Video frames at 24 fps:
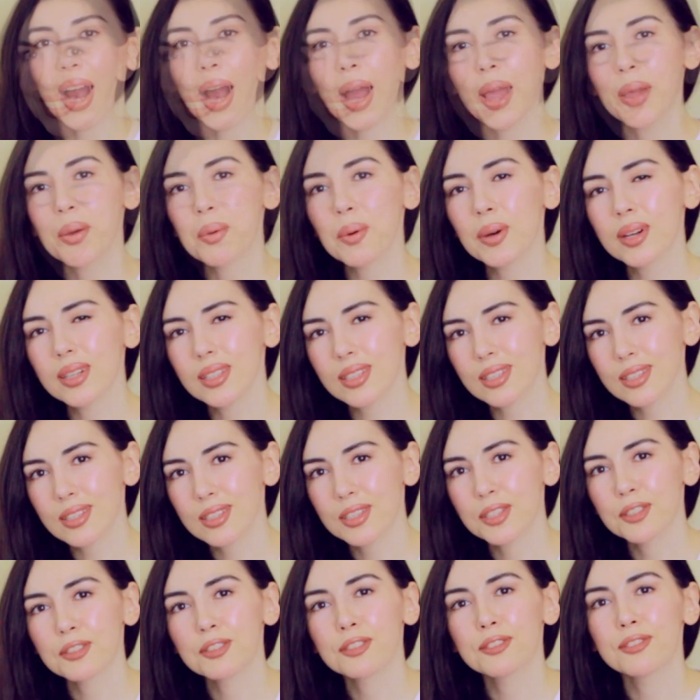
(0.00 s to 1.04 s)
I
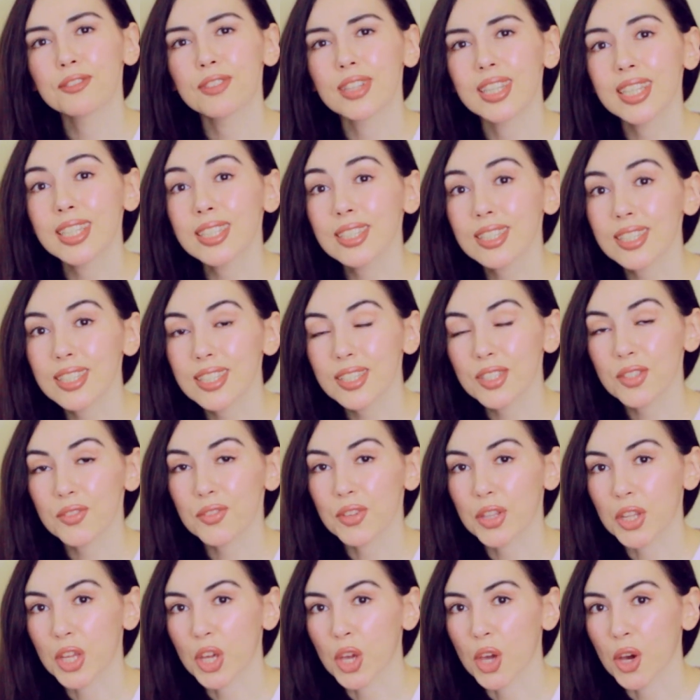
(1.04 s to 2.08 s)
want to finish this
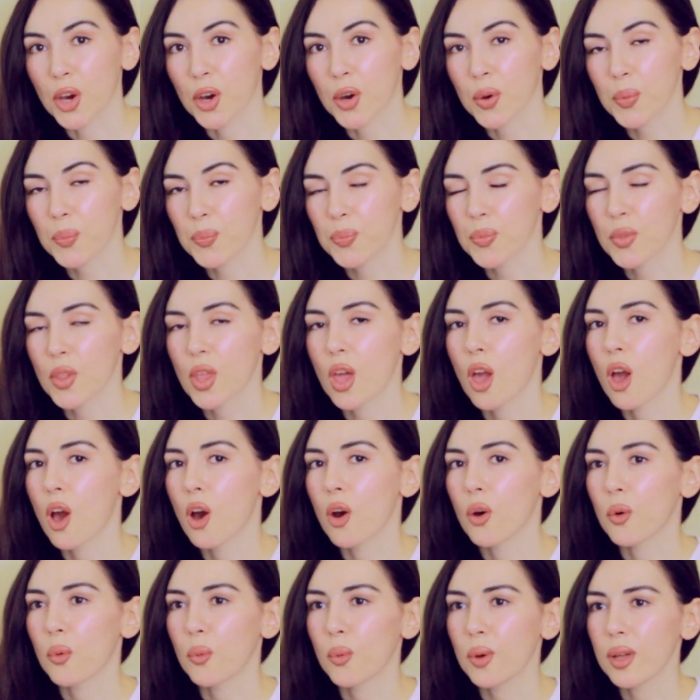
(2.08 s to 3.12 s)
video
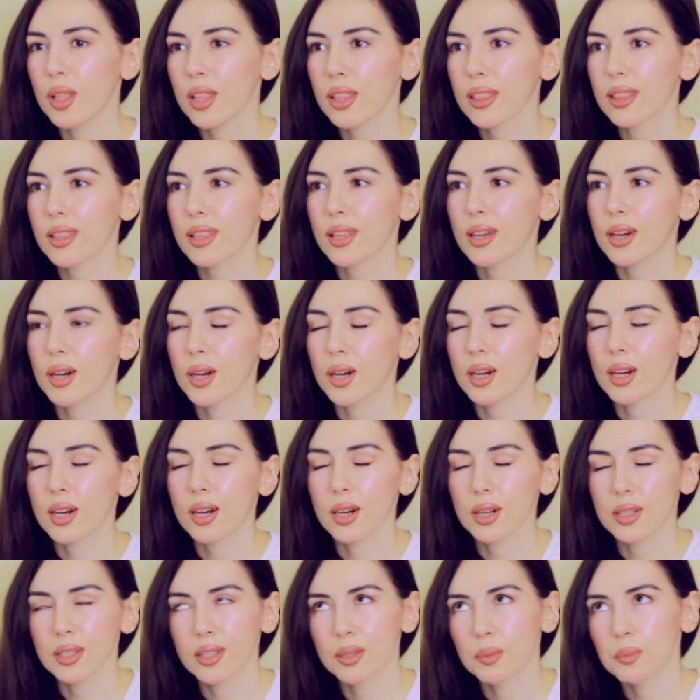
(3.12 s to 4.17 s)
with
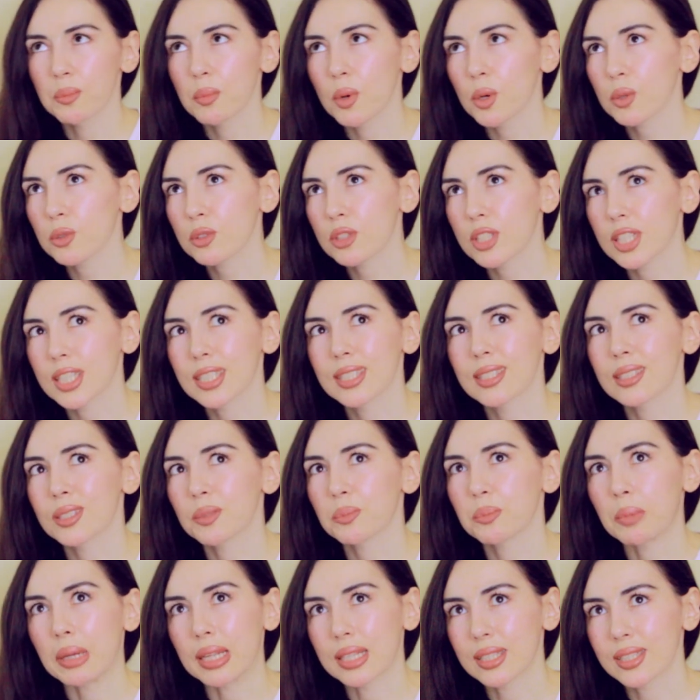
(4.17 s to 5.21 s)
the most
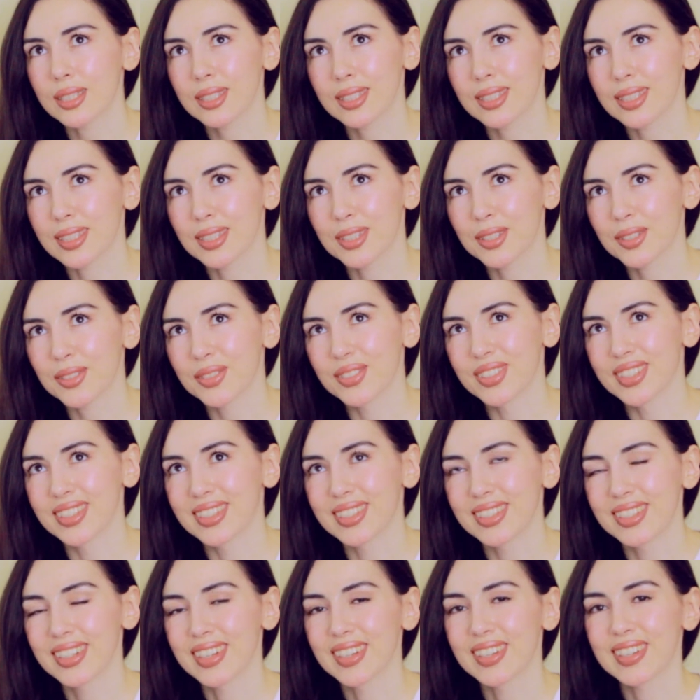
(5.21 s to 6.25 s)
expensive
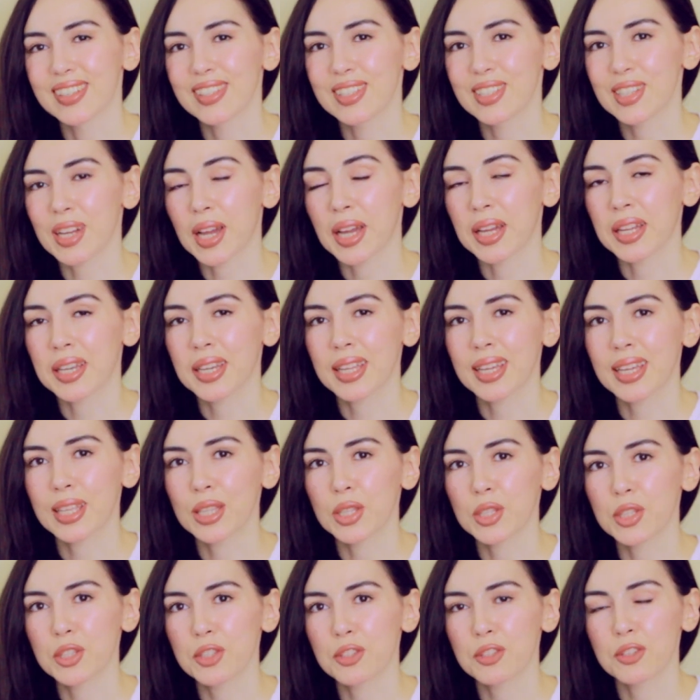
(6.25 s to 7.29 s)

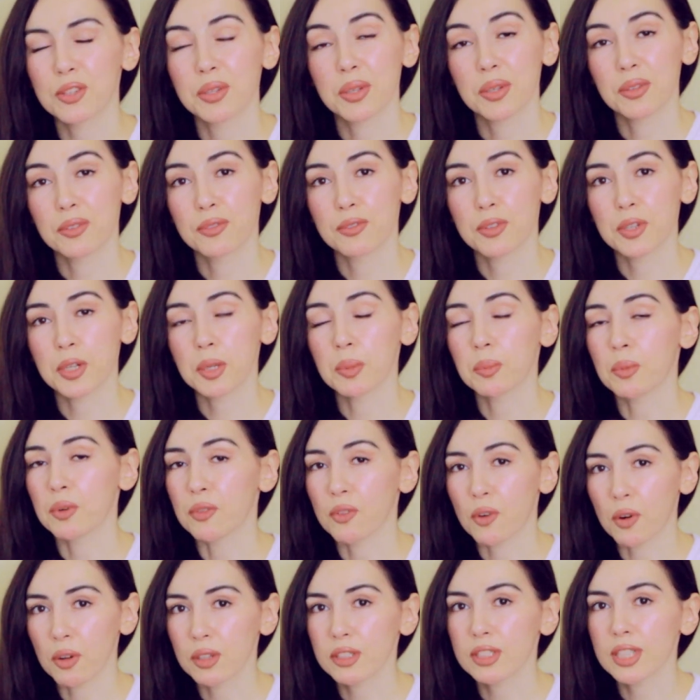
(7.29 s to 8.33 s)
Chinese film
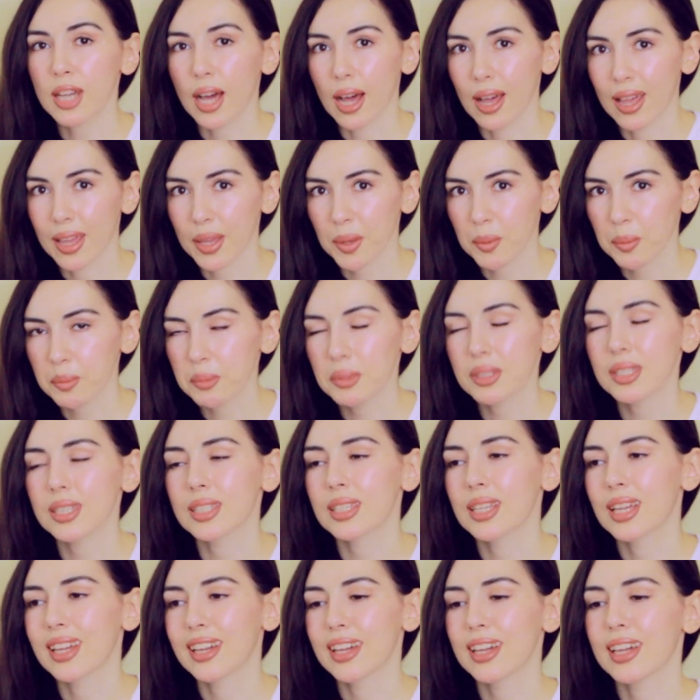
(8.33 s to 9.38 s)
of all times.